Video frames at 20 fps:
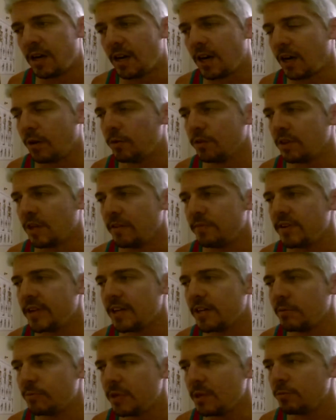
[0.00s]
love to
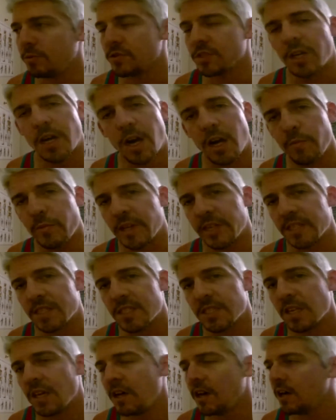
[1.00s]
hear people's
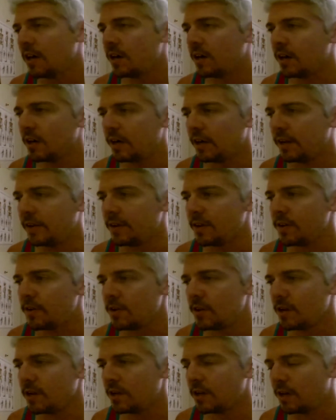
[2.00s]
comments on
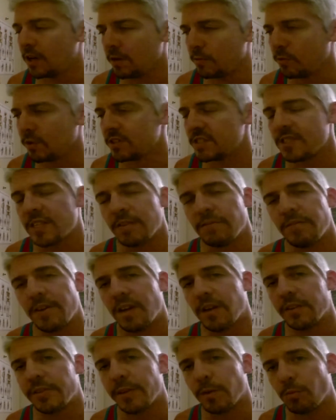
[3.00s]
once they
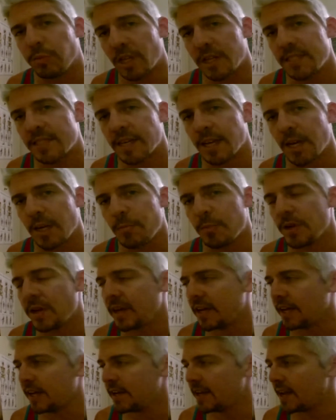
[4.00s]
found out their blood type
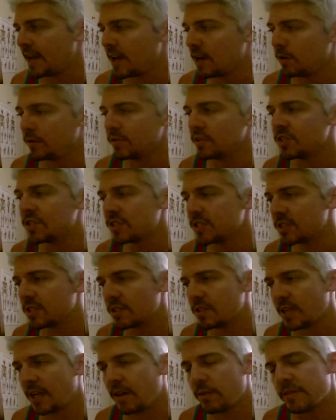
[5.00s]
and how this
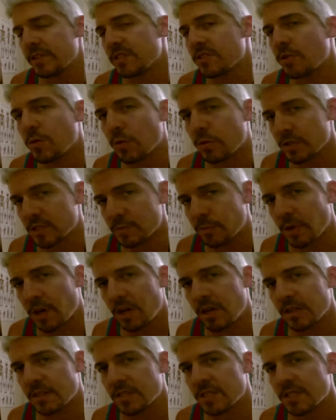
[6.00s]

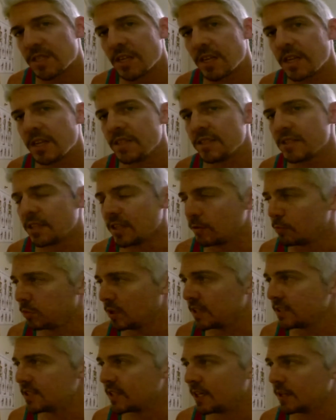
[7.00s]
corresponds to their
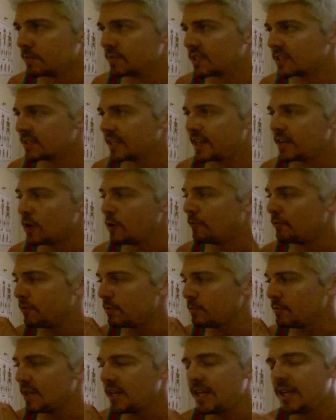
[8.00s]
blood types. Because I know for
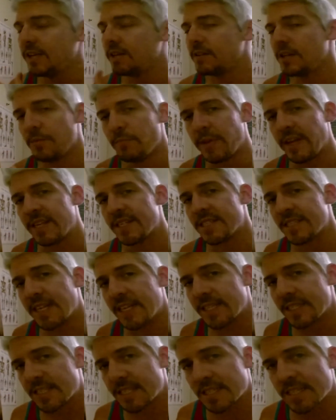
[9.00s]
me it makes
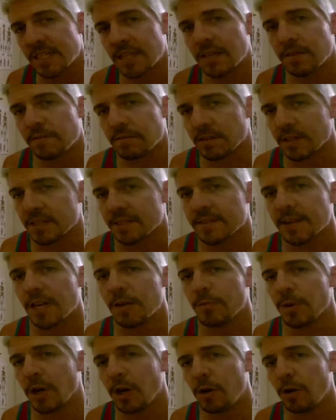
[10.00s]
sense for the
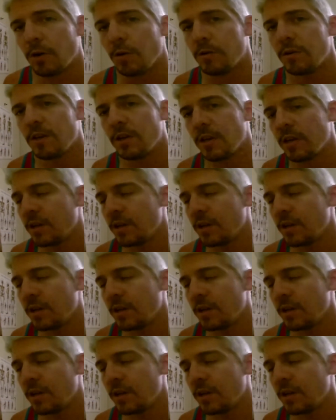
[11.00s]
type O